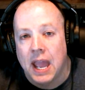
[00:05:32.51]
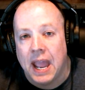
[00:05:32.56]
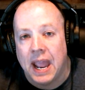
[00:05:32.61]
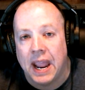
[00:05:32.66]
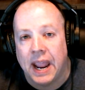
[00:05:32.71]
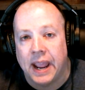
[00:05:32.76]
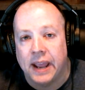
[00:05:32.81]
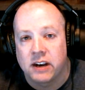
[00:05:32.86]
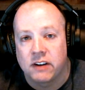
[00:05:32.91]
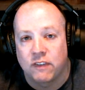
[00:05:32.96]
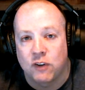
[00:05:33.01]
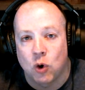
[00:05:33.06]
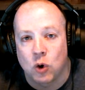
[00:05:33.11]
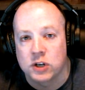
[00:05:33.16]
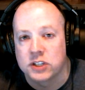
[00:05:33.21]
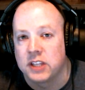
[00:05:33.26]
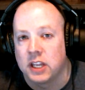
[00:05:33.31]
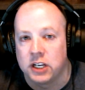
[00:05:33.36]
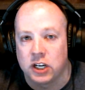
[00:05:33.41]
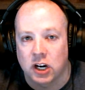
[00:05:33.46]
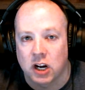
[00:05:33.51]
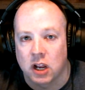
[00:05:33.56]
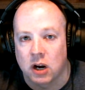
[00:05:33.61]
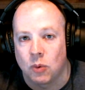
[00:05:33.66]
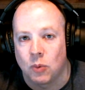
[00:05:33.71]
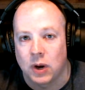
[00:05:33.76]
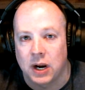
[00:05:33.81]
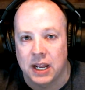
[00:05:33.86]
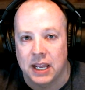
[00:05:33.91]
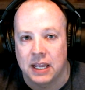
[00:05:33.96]
And of course, then you're going to
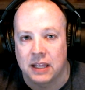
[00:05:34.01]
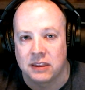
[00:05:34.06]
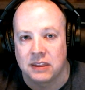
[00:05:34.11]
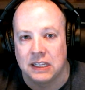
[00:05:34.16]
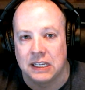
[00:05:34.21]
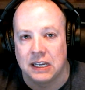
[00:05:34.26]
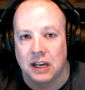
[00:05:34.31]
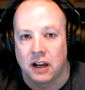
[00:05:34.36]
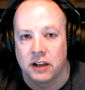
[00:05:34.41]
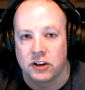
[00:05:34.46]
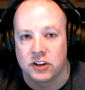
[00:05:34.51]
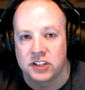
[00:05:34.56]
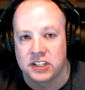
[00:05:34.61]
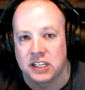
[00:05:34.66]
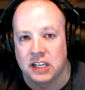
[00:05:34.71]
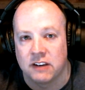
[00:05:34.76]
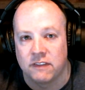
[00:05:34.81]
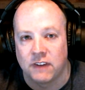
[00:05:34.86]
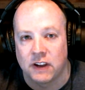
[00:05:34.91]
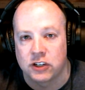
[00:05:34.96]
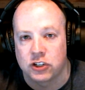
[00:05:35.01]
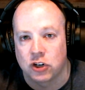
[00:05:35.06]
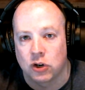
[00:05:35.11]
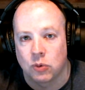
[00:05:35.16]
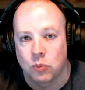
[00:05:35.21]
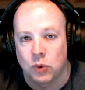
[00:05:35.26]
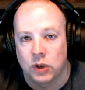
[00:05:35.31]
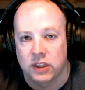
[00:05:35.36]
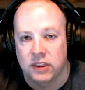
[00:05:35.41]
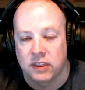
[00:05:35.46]
want to hit the undersea adventure
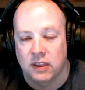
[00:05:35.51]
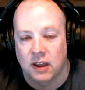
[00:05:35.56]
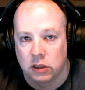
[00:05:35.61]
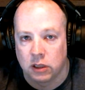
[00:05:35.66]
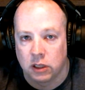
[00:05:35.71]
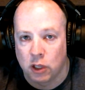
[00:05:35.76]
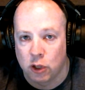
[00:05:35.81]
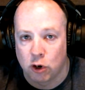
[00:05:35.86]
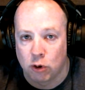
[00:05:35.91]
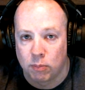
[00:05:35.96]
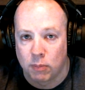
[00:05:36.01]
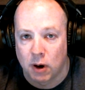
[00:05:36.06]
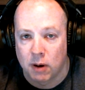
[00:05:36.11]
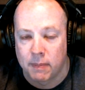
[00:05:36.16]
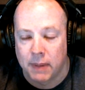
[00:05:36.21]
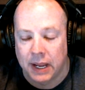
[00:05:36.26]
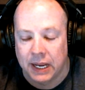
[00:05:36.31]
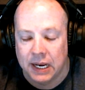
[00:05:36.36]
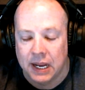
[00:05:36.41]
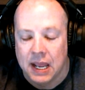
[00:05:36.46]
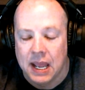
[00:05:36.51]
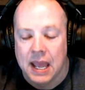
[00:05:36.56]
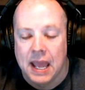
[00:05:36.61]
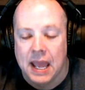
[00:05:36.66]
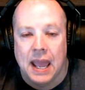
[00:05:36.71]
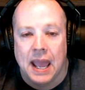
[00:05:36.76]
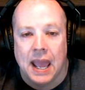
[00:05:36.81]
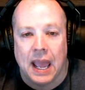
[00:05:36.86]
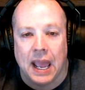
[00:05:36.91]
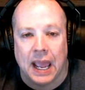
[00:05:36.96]
with Little Mermaid
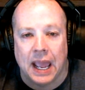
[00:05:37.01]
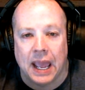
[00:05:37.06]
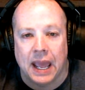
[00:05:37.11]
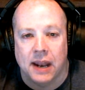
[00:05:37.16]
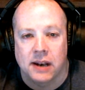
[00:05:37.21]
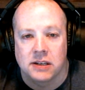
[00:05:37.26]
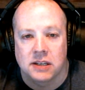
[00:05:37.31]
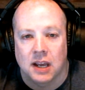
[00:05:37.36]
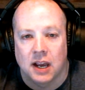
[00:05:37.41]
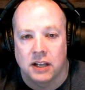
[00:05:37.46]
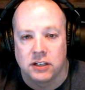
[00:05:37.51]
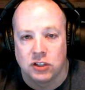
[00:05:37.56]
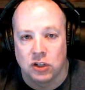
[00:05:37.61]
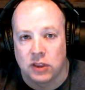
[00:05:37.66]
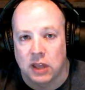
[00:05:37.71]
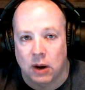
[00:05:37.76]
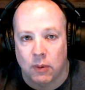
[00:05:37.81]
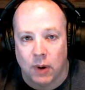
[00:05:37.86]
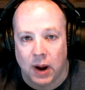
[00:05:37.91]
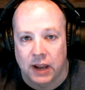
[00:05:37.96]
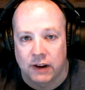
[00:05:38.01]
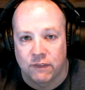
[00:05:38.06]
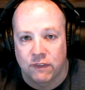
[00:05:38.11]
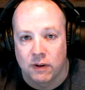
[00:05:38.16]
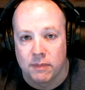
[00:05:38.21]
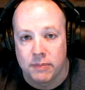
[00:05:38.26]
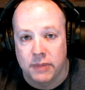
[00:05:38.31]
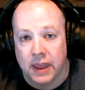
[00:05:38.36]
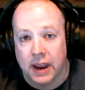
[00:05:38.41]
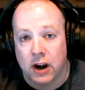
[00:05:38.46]
and do that ride.
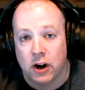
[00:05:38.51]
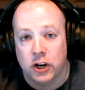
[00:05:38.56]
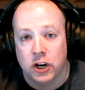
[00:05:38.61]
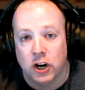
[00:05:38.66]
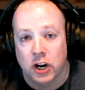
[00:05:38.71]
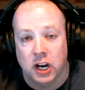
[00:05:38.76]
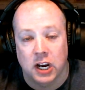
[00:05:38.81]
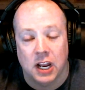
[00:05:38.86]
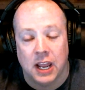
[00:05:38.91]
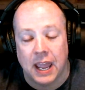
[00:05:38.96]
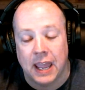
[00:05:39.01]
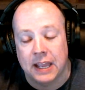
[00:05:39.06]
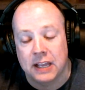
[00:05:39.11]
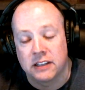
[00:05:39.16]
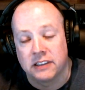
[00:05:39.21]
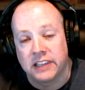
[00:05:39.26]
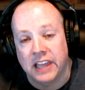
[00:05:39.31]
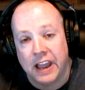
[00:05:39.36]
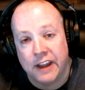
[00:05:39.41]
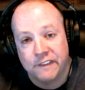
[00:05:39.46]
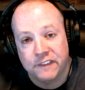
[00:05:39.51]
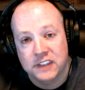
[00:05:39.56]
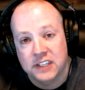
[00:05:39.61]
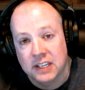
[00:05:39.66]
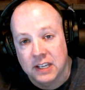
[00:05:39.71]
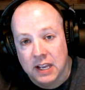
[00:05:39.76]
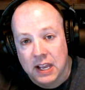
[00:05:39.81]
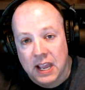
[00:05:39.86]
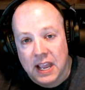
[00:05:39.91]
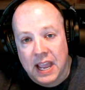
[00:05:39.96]
From there, you're going to hang a left
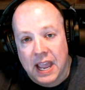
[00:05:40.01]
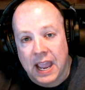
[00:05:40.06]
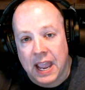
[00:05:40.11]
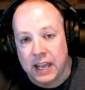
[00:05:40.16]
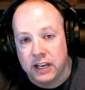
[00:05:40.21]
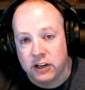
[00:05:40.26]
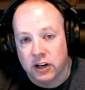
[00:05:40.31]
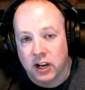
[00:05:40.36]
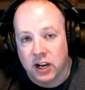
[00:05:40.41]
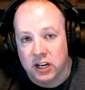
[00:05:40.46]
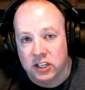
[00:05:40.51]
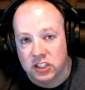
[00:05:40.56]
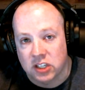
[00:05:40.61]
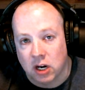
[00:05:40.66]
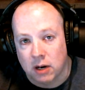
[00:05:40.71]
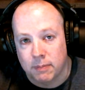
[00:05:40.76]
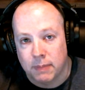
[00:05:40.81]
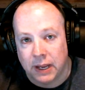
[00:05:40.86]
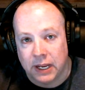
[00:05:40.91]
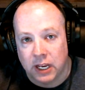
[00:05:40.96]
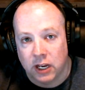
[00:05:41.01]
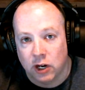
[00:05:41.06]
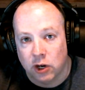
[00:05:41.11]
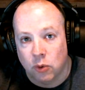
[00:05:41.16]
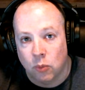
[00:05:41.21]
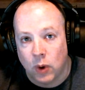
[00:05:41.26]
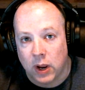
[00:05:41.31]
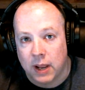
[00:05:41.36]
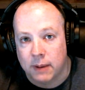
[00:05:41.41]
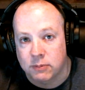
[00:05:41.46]
and you're going to start making your
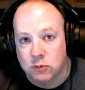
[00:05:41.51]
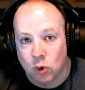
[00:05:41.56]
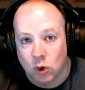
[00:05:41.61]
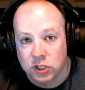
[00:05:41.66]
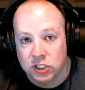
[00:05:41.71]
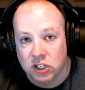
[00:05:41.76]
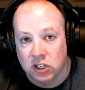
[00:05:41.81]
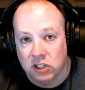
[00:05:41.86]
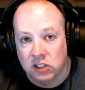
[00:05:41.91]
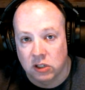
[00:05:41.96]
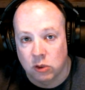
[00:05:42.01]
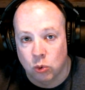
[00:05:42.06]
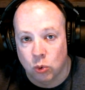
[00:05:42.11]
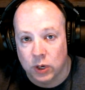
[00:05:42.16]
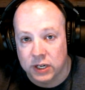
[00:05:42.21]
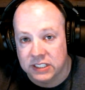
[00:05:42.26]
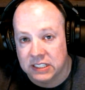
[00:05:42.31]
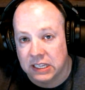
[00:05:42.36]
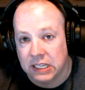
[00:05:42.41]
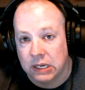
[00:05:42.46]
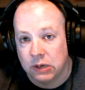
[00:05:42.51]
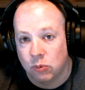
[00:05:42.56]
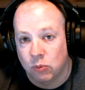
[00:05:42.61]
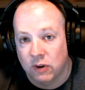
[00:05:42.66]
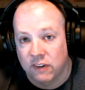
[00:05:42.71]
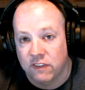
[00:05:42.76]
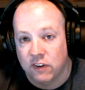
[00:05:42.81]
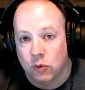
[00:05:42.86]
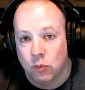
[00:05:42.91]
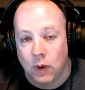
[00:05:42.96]
way up towards Grizzly
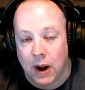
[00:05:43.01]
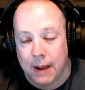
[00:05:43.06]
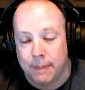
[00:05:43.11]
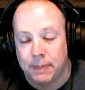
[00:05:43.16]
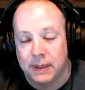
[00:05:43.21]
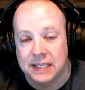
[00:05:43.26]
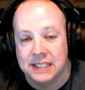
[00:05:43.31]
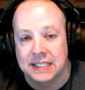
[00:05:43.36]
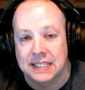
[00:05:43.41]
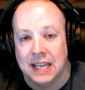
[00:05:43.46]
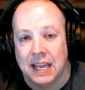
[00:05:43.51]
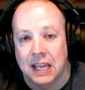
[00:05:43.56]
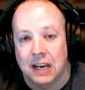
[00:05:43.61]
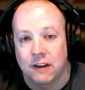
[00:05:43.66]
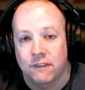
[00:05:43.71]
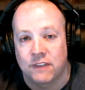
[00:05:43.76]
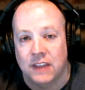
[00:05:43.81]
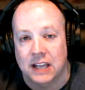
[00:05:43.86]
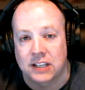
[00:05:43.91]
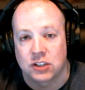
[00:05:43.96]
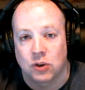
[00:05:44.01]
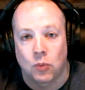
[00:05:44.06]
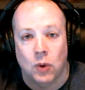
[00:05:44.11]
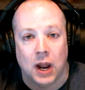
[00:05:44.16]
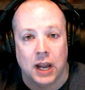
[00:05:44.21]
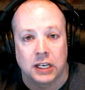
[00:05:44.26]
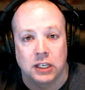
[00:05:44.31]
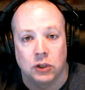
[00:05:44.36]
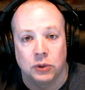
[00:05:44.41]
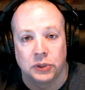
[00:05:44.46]
River Rapids. And if that's a
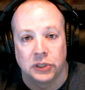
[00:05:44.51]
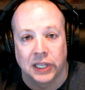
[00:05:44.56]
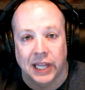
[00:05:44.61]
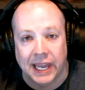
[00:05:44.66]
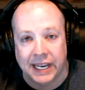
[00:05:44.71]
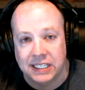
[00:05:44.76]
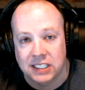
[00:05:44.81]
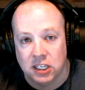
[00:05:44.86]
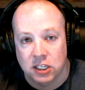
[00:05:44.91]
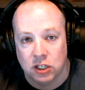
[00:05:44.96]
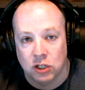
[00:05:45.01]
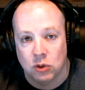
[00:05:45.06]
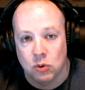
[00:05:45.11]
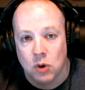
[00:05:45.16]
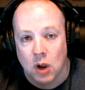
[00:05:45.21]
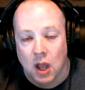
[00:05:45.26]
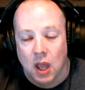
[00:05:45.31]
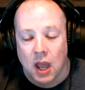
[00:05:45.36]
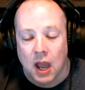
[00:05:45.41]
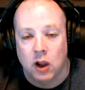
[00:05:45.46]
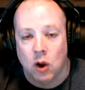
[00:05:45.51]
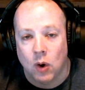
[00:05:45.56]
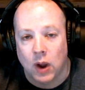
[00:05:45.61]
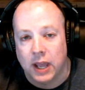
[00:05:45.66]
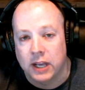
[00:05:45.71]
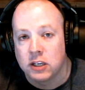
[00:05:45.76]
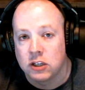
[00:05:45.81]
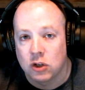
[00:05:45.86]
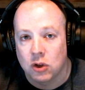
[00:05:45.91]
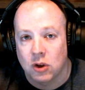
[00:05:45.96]
ride you'd like to do, go
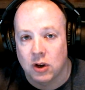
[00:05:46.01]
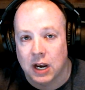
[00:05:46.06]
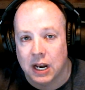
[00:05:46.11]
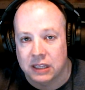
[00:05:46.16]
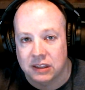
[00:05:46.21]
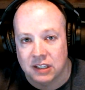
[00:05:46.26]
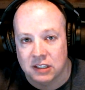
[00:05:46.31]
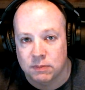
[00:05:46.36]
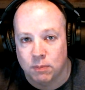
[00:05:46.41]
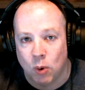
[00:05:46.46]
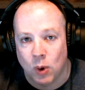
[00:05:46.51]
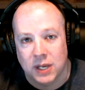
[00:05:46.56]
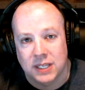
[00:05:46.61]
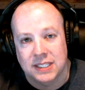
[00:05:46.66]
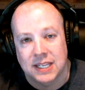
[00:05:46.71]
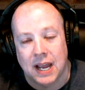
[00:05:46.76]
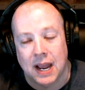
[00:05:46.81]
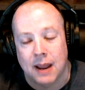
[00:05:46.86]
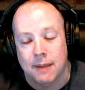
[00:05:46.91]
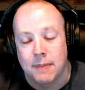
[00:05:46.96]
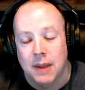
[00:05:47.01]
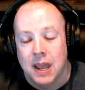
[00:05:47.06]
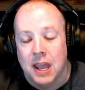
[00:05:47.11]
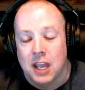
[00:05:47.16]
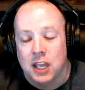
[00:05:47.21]
ahead and do it at this point in time.